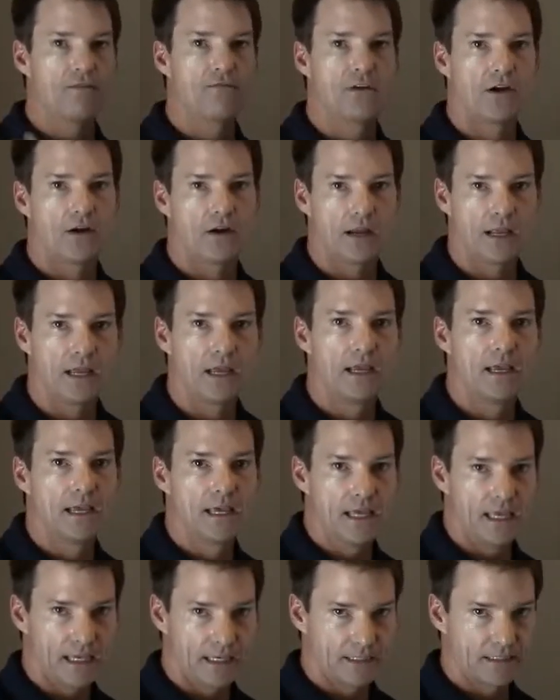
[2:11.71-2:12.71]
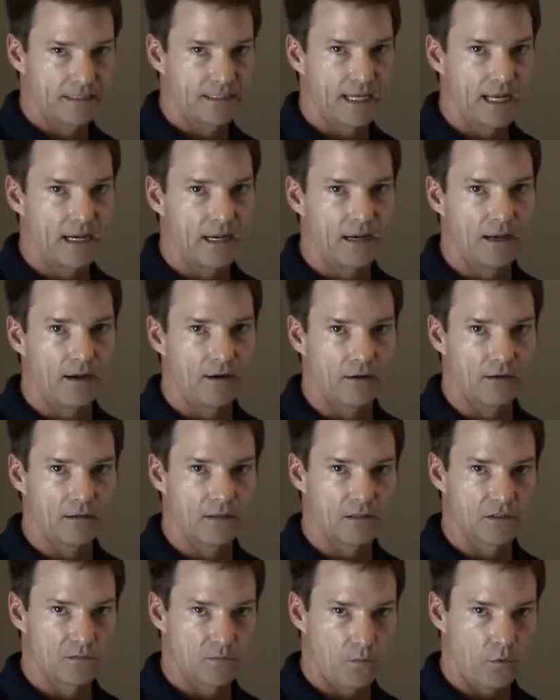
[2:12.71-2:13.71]
very extended here at
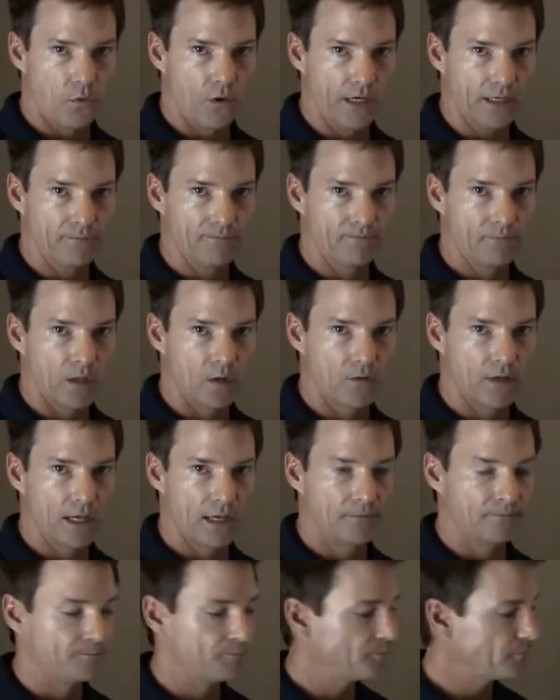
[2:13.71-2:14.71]
this point. Okay?